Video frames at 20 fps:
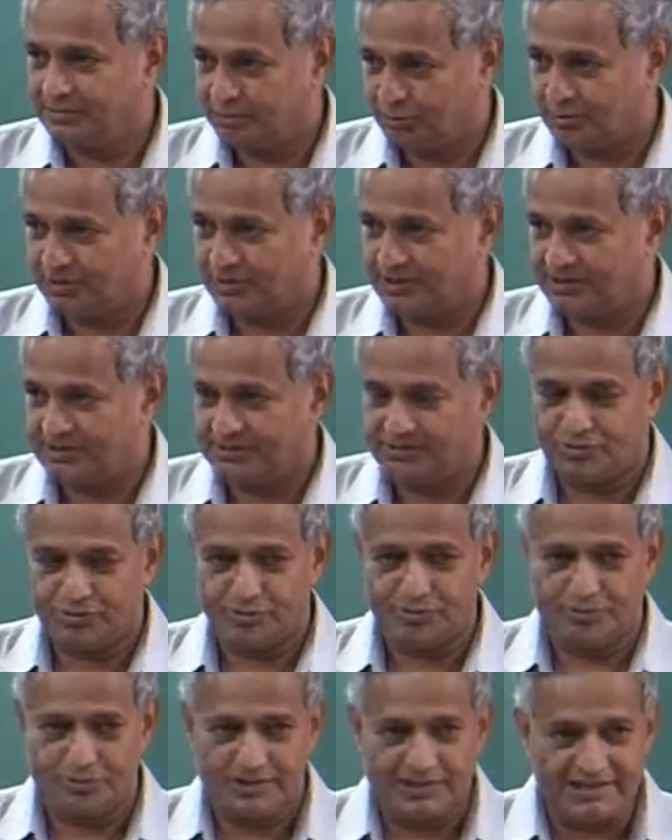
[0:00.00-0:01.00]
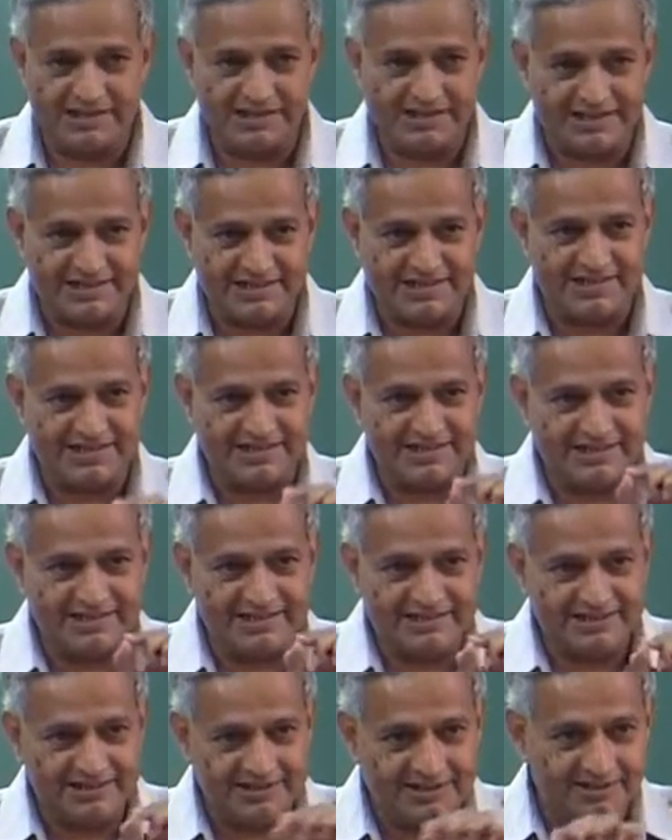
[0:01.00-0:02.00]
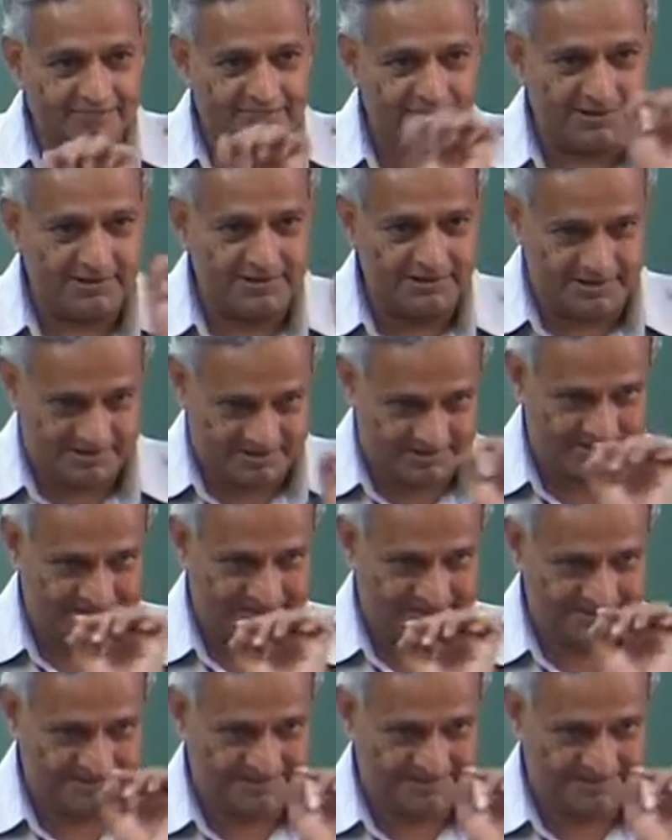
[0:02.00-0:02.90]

Okay. So, please understand the difference,